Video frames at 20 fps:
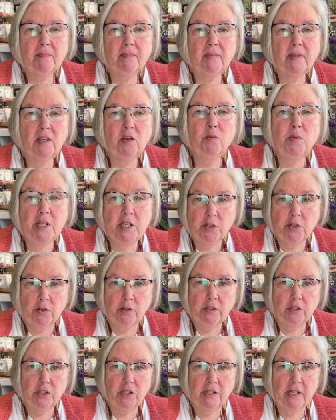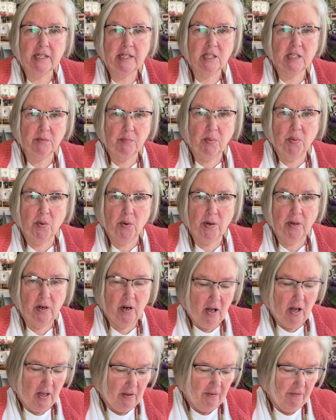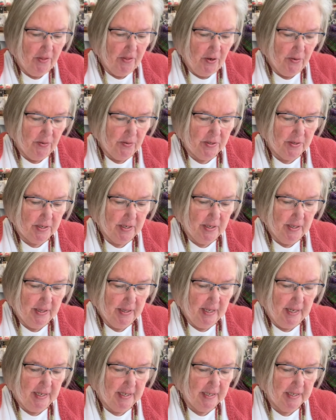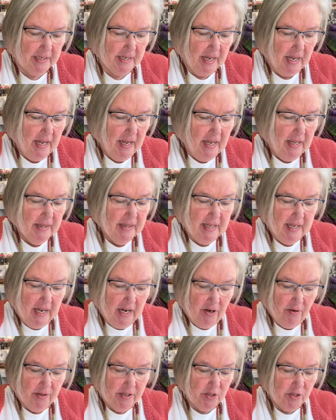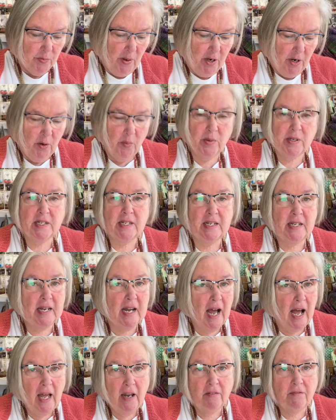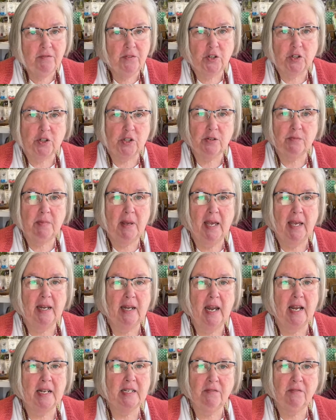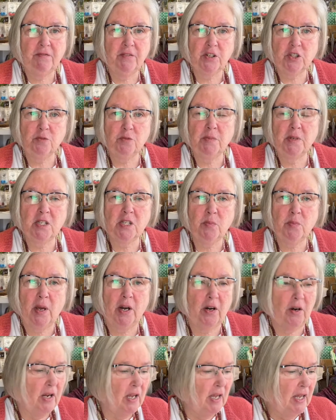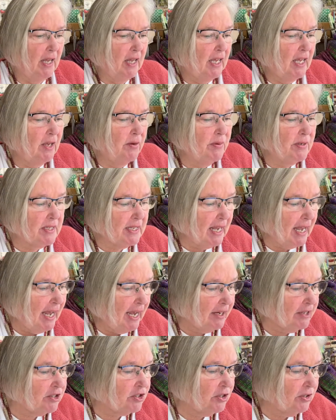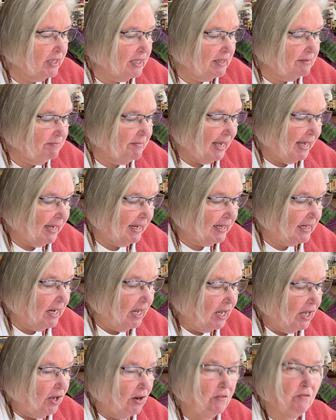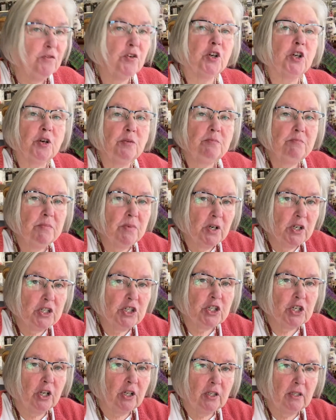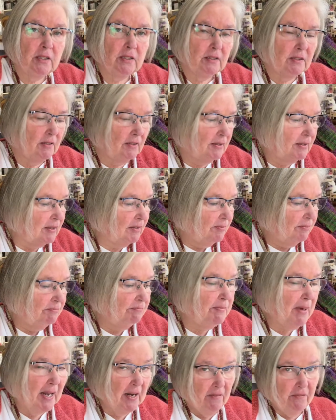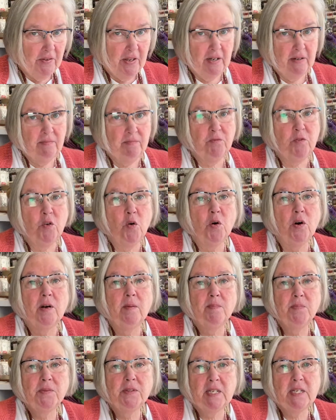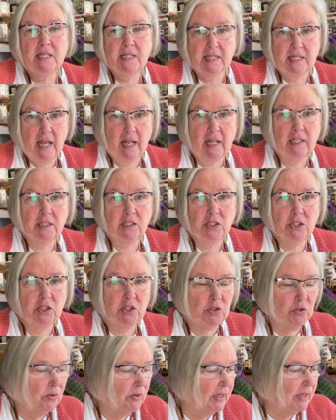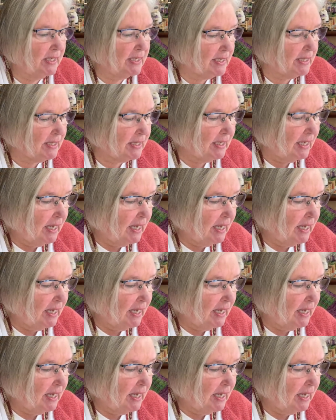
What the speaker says: research that support all of those things. The Aran sweater was not first made as a fisherman's sweater. It was actually made for commercial benefit, to sell to tourists.